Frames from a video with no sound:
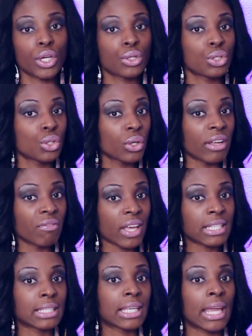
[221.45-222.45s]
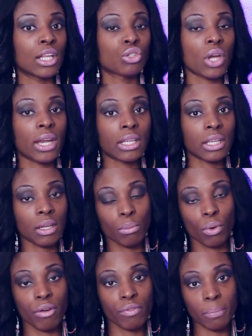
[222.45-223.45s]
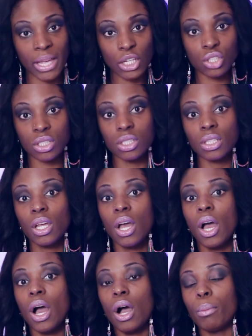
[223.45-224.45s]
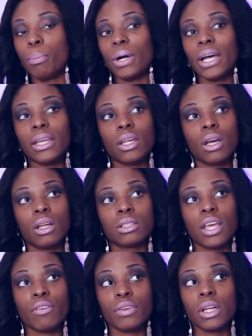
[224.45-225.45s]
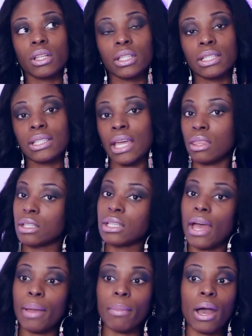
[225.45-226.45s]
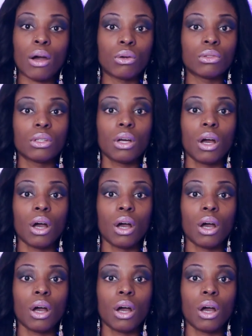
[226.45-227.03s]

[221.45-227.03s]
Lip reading: They're still investigating, trying to get more information, but definitely take the time out